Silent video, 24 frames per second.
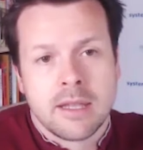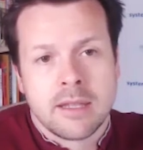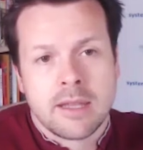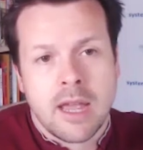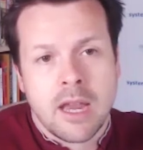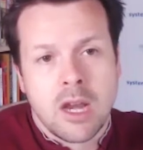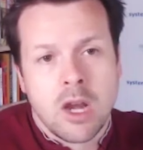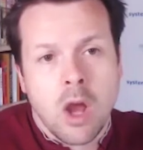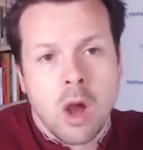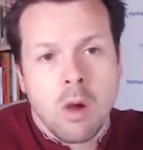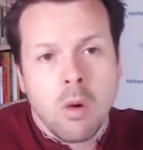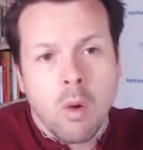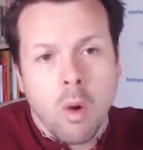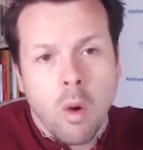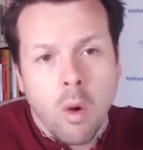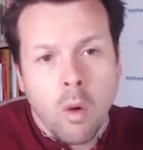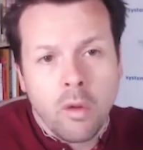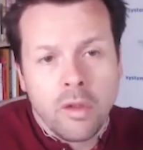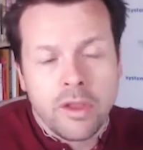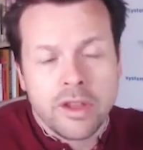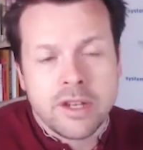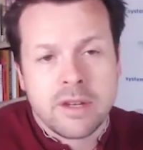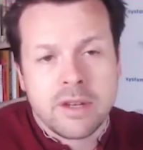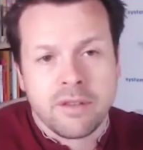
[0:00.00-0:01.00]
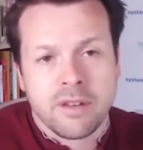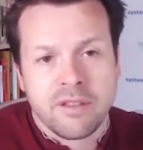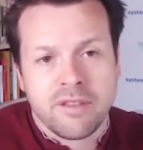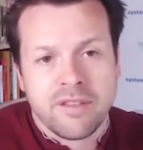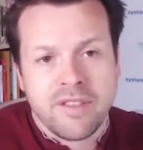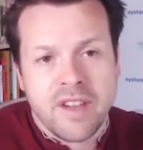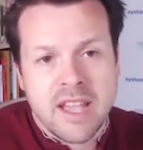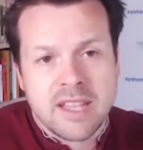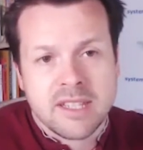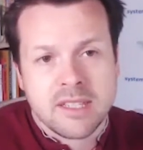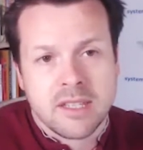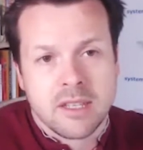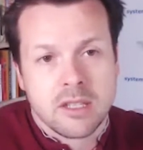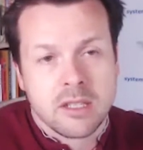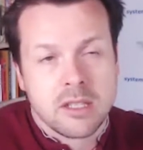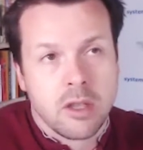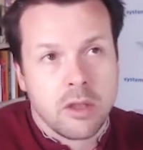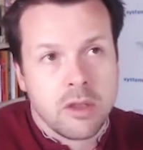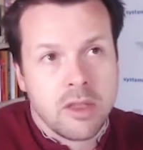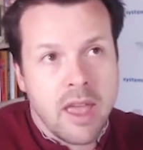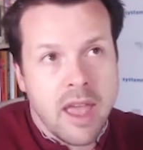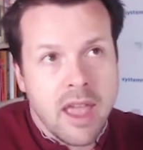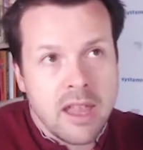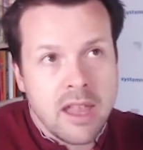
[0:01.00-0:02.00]
They know mm-hmm. all the different facets.
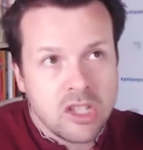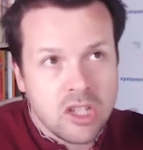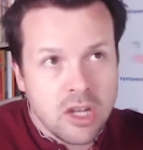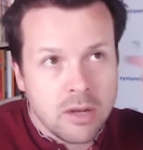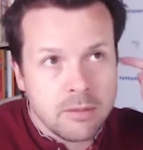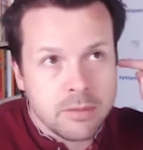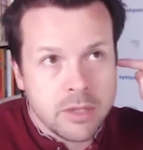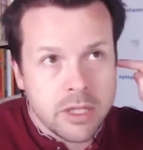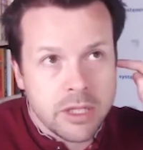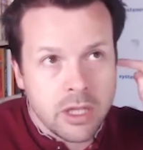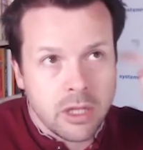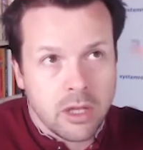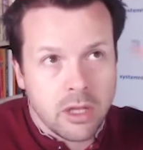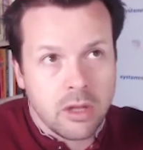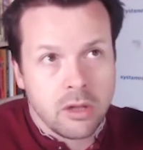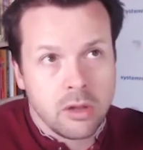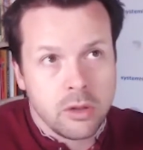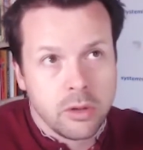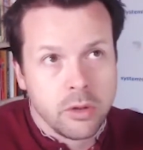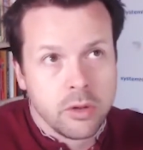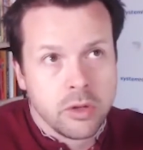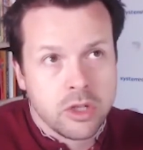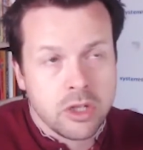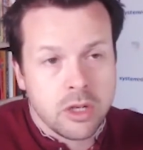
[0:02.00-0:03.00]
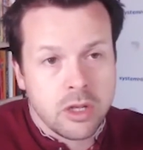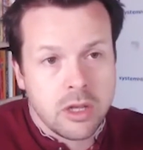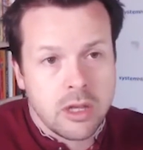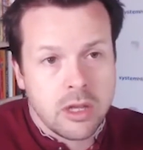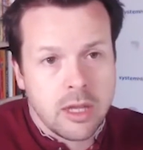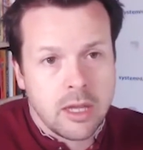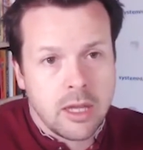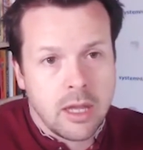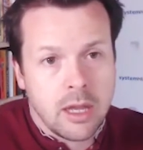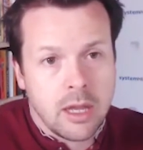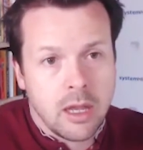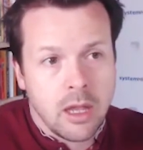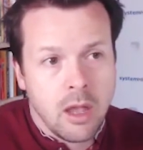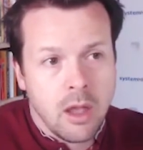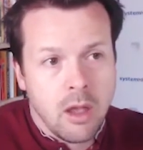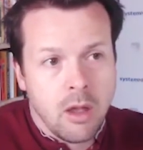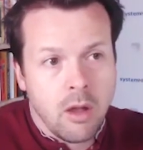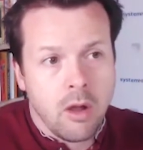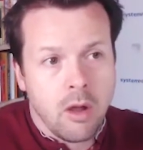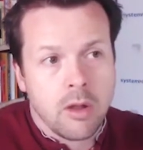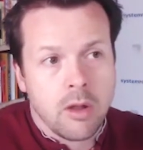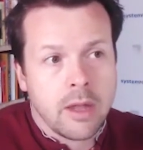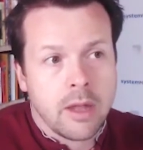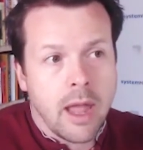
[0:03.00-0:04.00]
So they jump to the conclusion thinking,
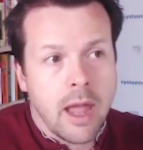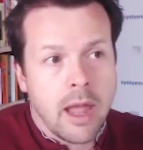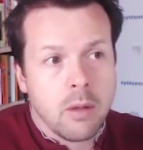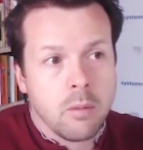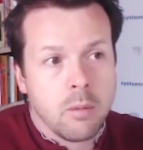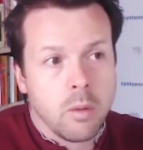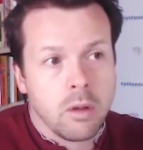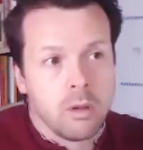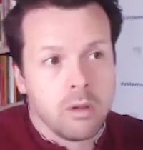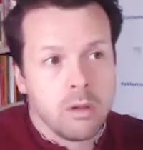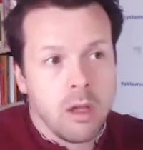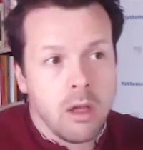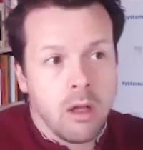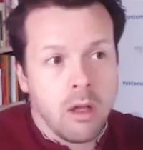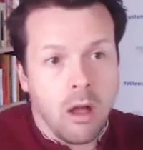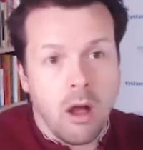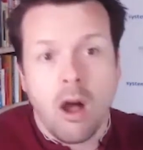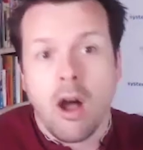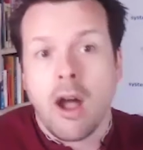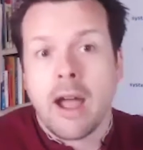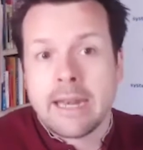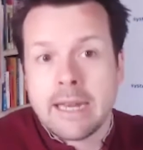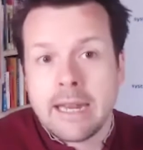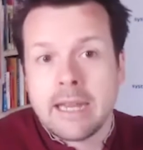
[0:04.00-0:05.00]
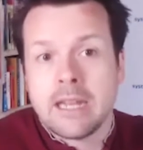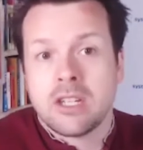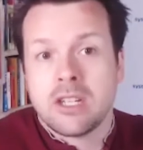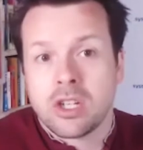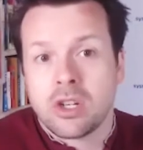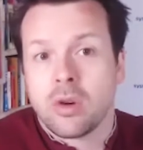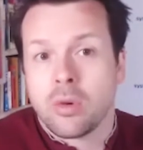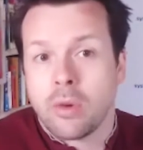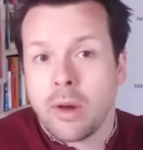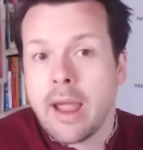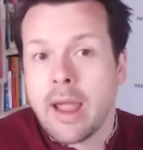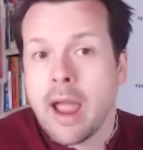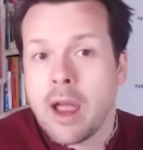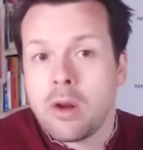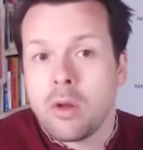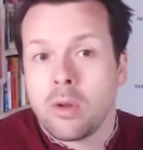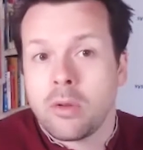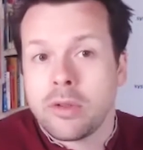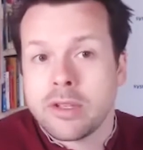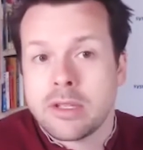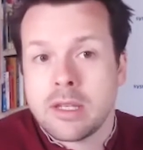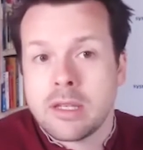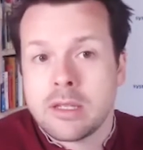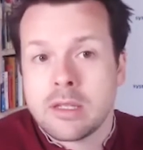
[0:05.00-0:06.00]
okay, well, I need to create all
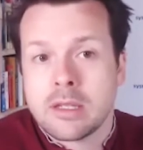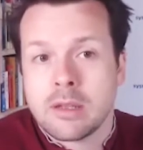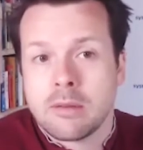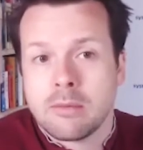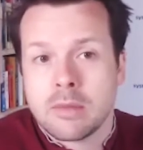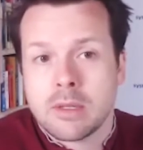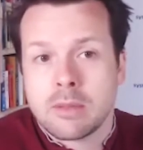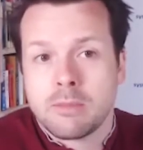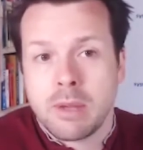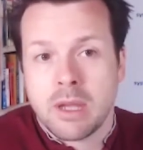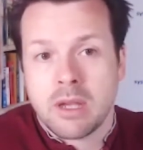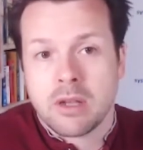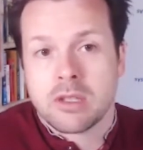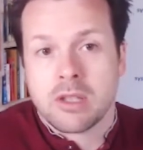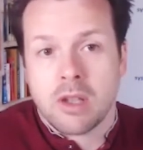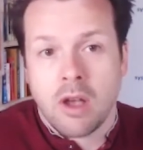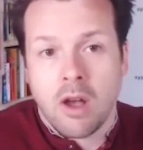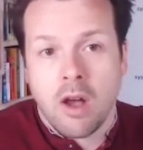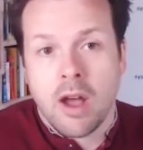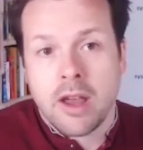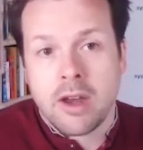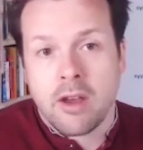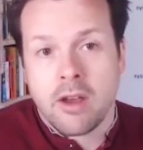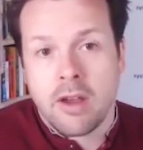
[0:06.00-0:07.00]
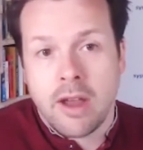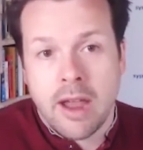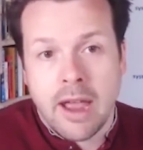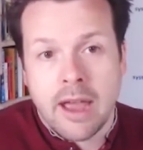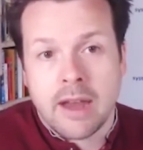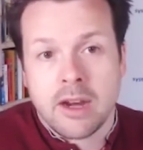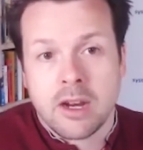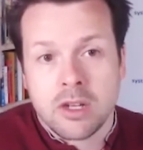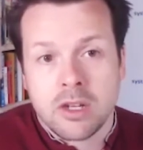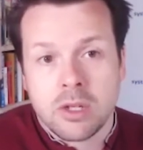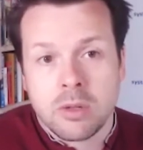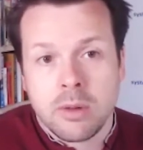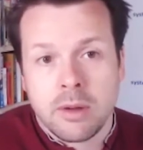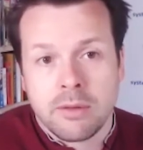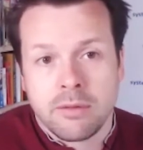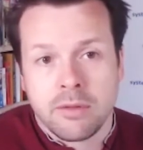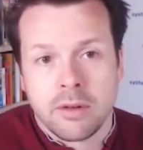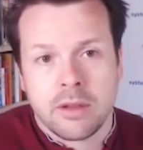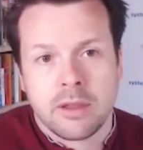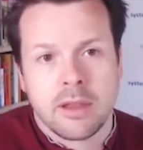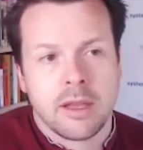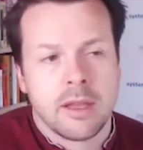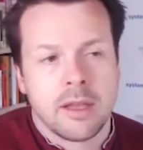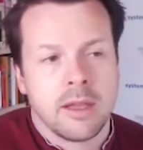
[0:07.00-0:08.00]
the systems because I know how to do
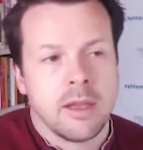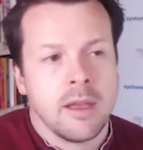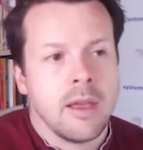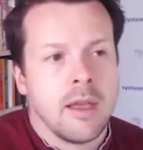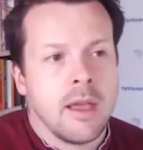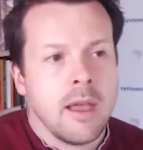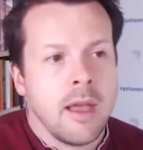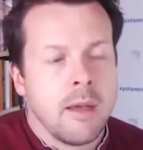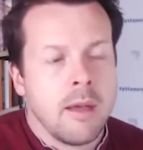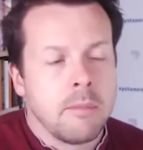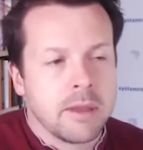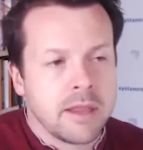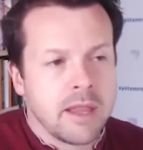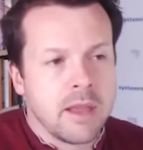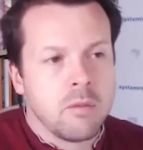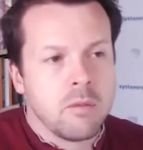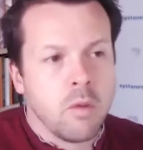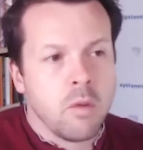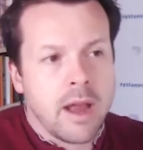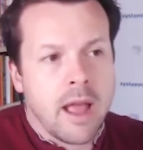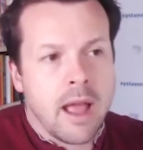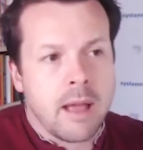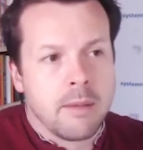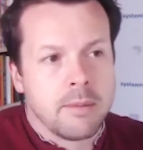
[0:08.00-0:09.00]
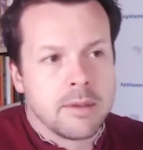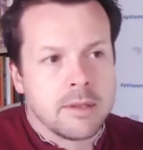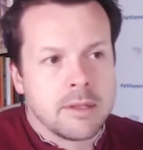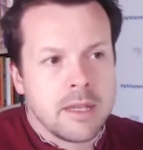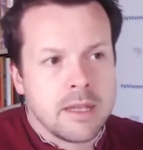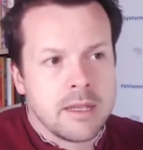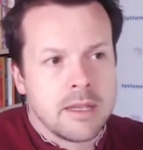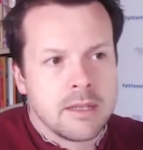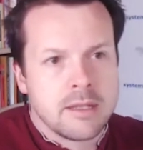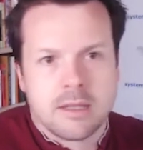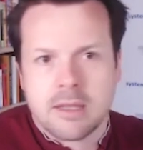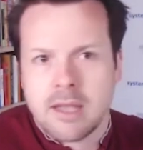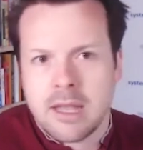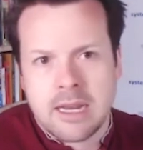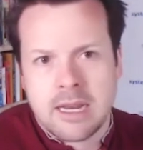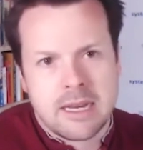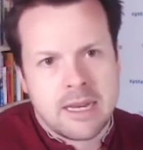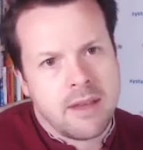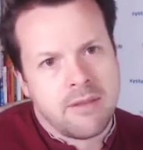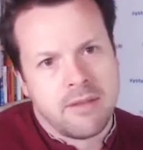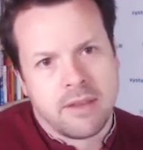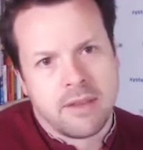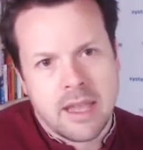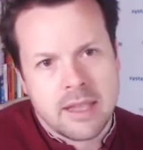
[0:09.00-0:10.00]
everything. But then what happens is it
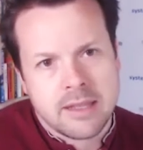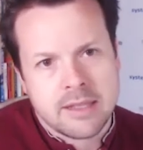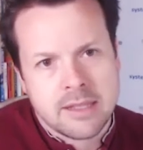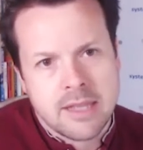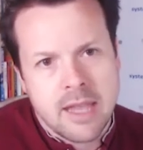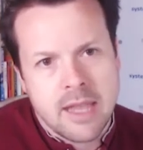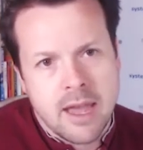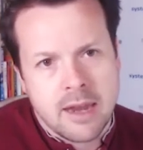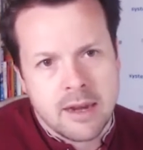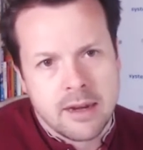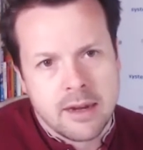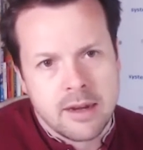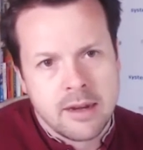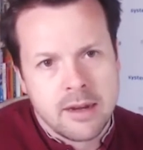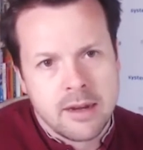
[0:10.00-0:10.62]
never gets done.